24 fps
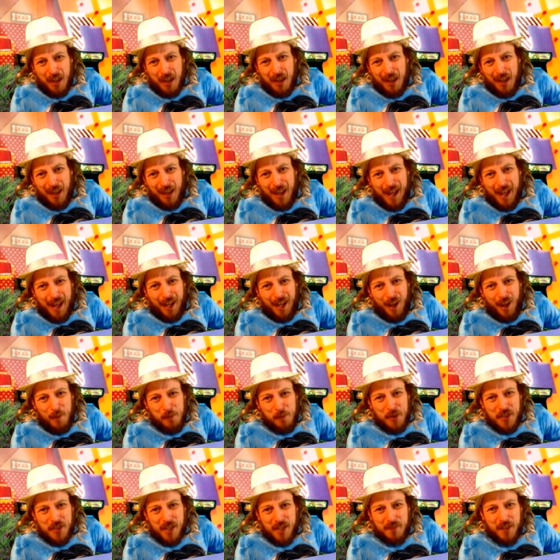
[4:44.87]
I uh, hope
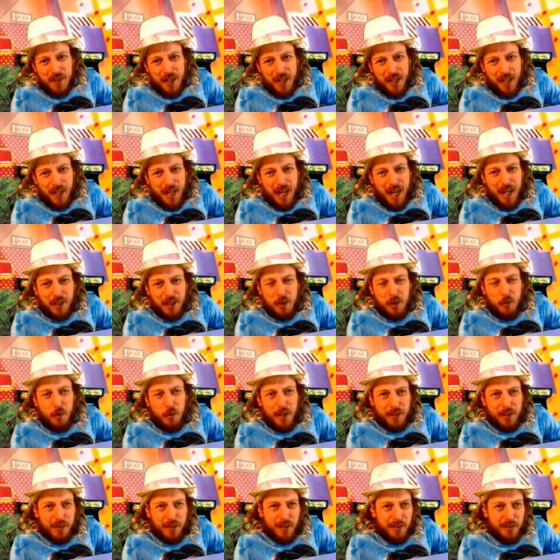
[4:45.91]
you have a, a, good
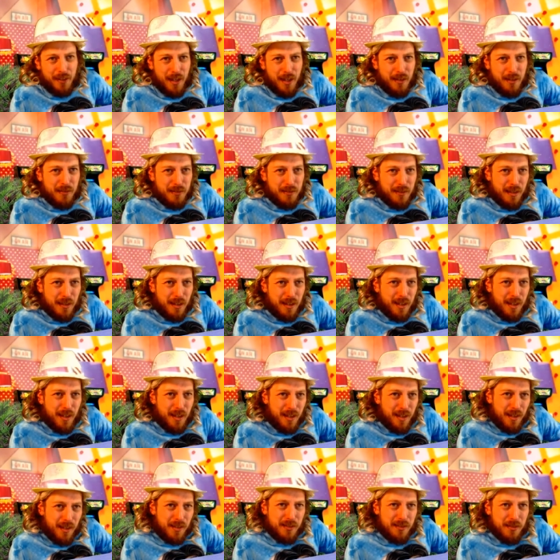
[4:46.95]
weekend. Go and uh,
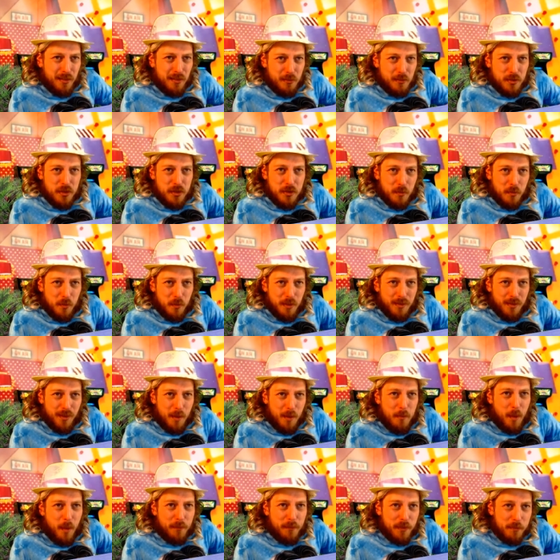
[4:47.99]
do what you want. I'm
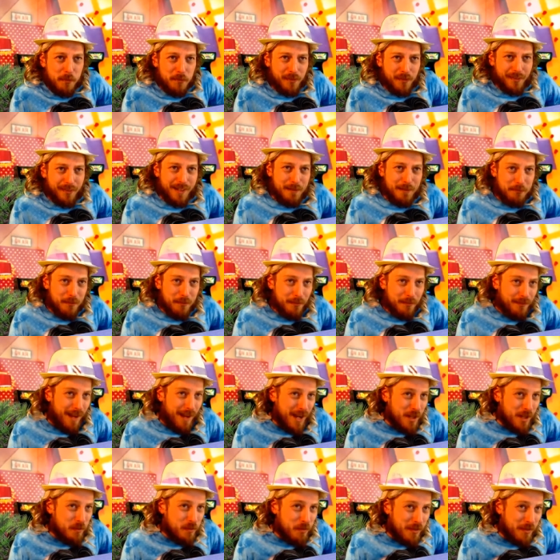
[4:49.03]
off to Marina
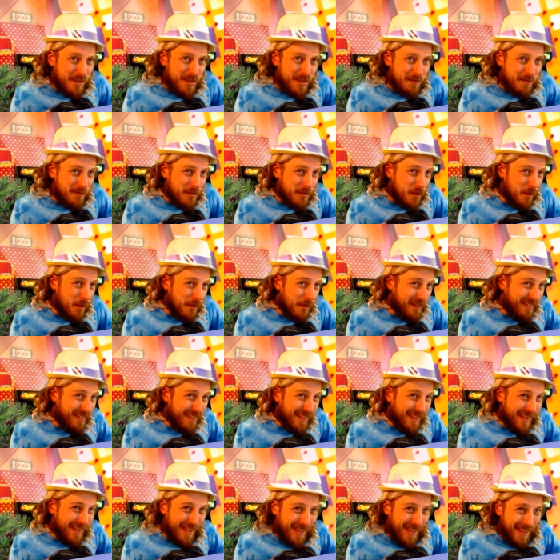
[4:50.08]
Mirage with this fedora.
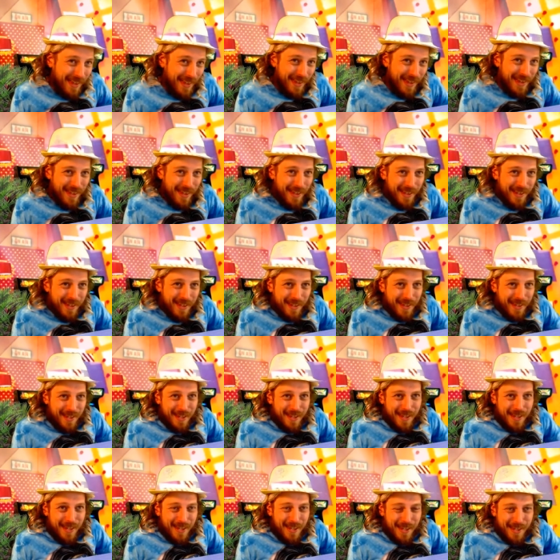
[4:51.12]

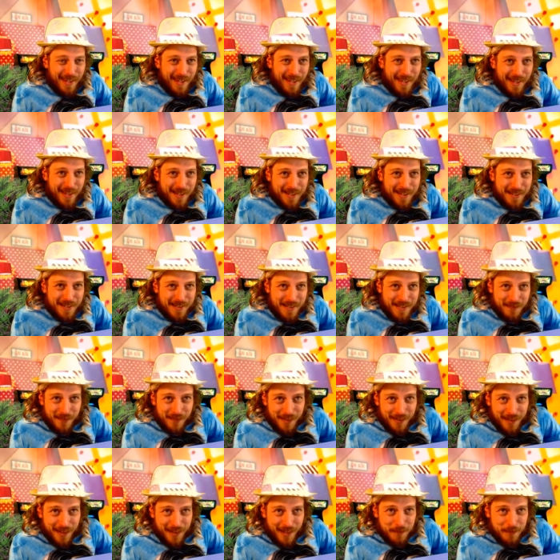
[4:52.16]
Uh, see if I
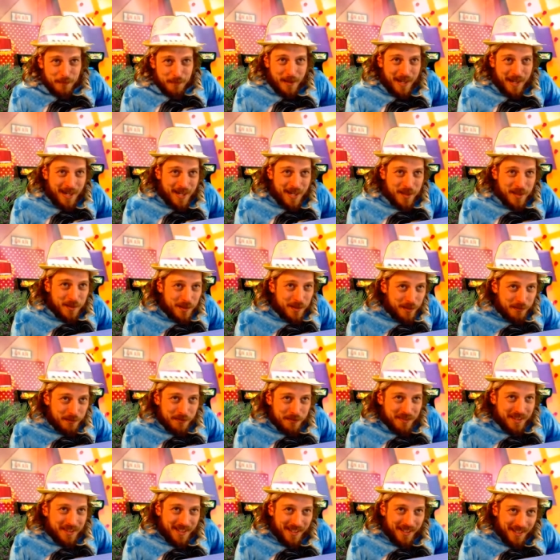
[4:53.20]
can get my hands on a little
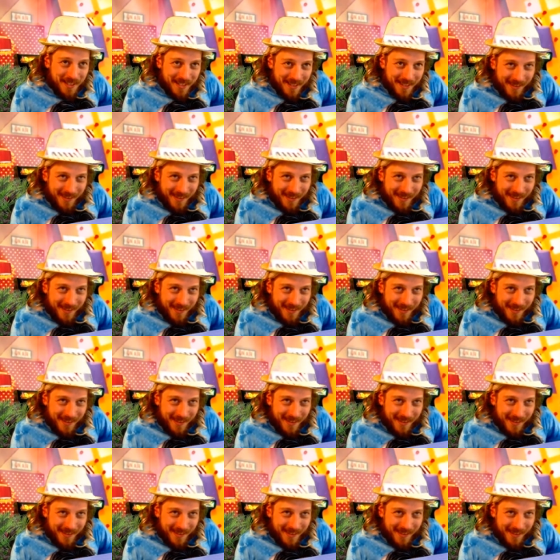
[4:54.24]
dinget.